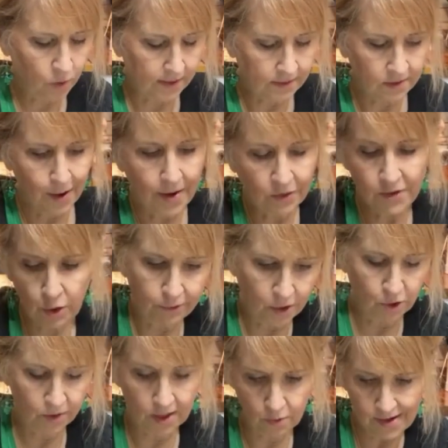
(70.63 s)
you get it on,
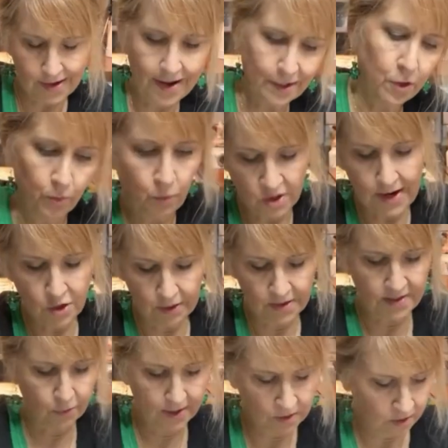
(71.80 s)
you can cut it with
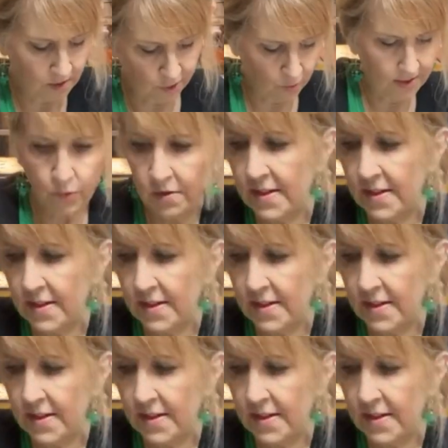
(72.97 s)
scissors